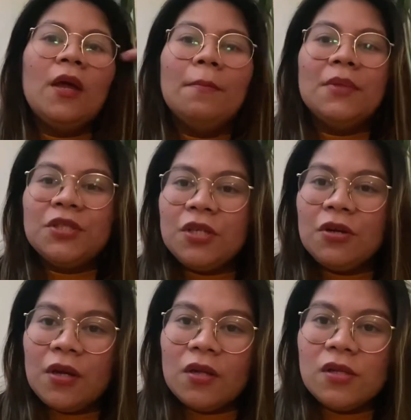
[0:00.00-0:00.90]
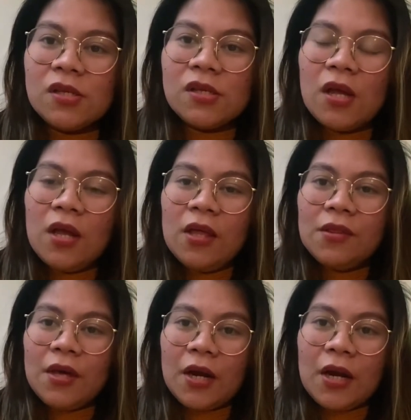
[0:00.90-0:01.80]
materials
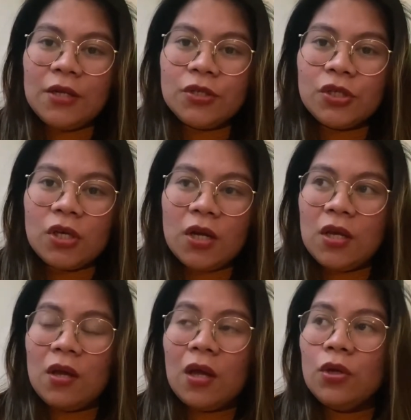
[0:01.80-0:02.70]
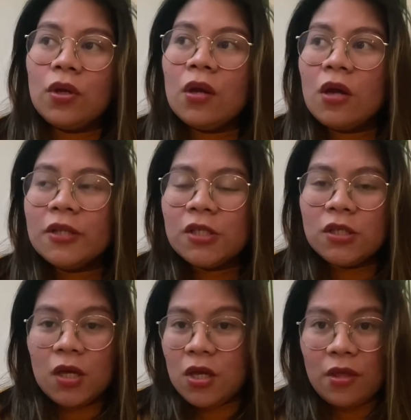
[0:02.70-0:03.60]
that I need to study, and you cannot
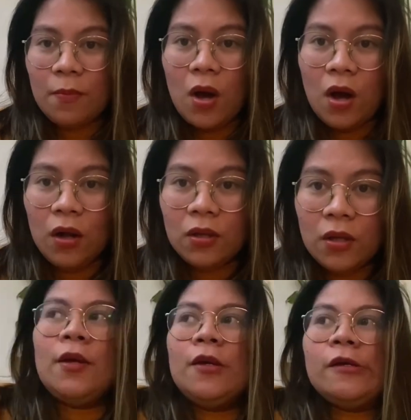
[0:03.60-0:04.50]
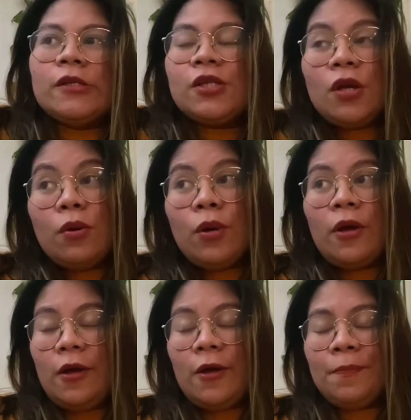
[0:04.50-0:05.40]
study them all. So
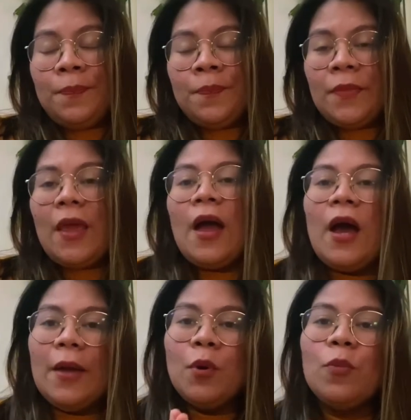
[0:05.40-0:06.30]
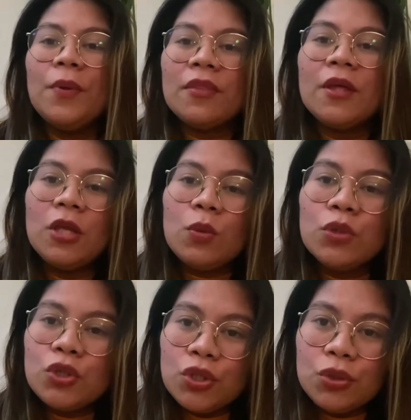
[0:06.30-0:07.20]
yeah, I'm hoping that you
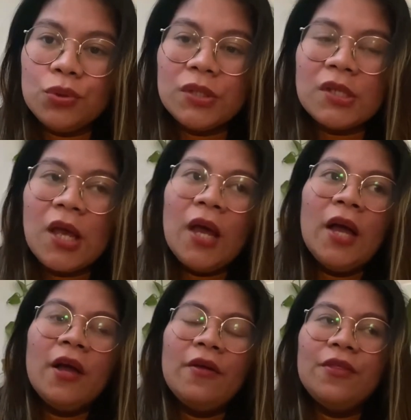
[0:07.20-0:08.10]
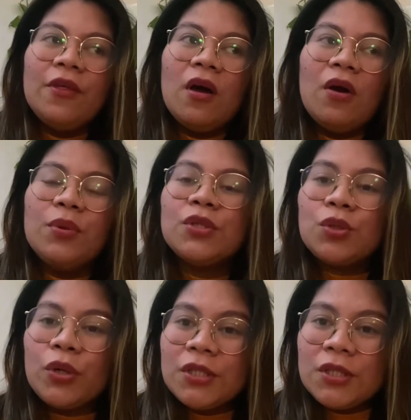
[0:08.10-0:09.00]
would choose the
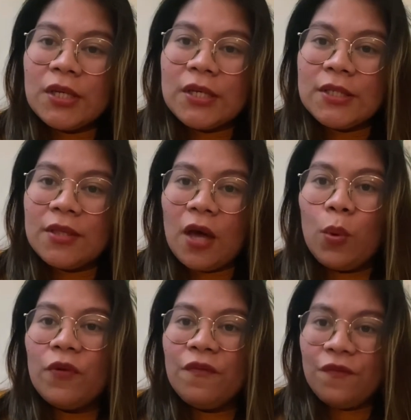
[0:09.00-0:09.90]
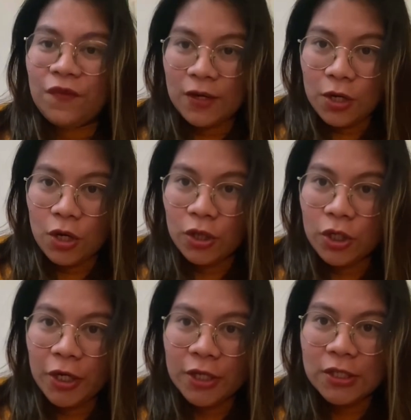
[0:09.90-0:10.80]
resources that would fit your
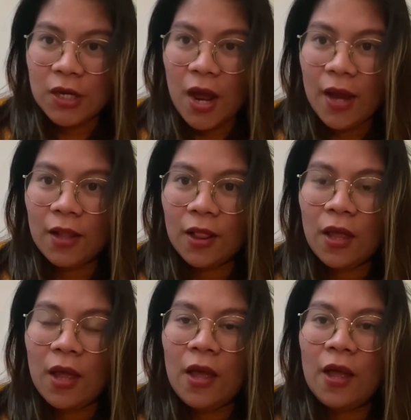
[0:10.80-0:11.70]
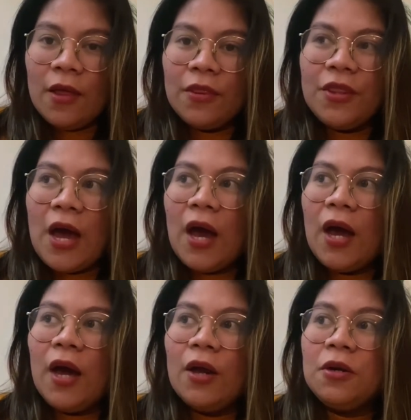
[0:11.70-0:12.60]
learning style,
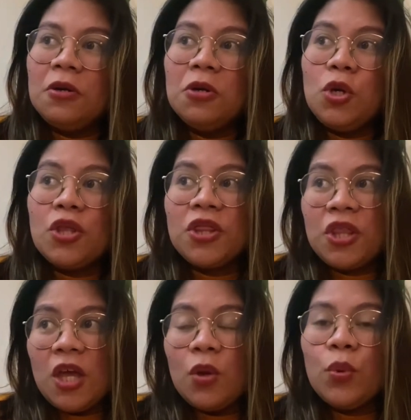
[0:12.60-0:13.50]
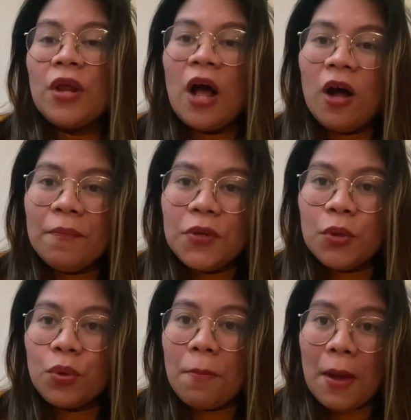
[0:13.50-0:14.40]
that you think would help you
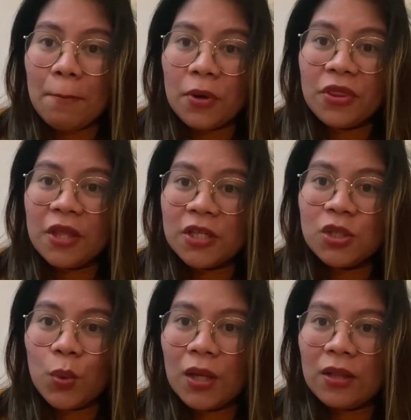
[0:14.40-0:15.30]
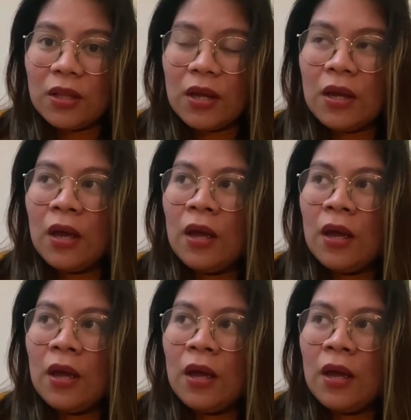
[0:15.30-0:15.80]
remember things quickly,